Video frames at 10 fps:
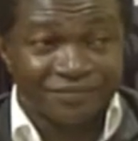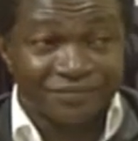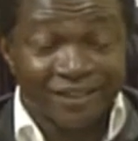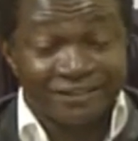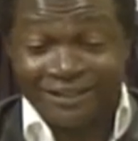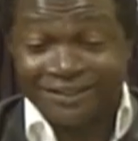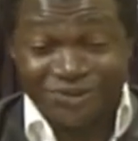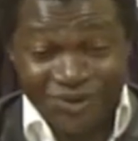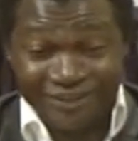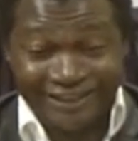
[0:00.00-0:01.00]

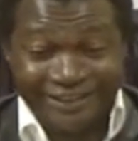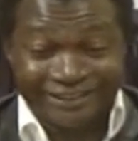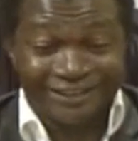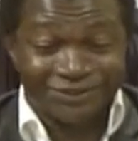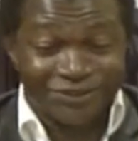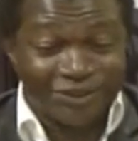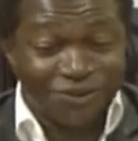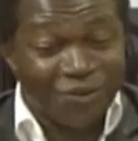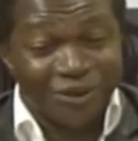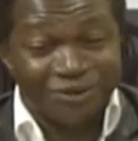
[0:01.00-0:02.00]
It's not that they
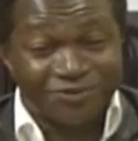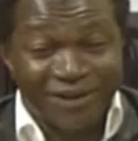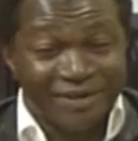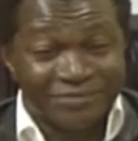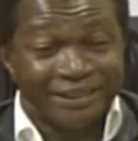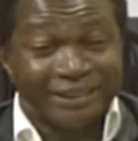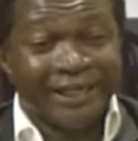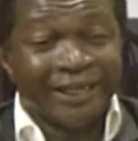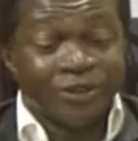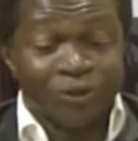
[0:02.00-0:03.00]
don't want to fight, but
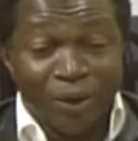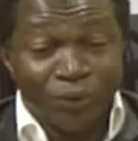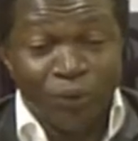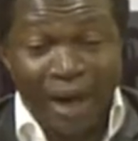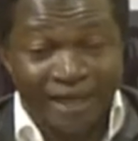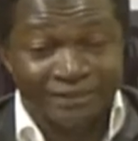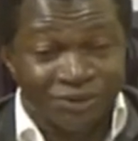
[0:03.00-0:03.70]
you ask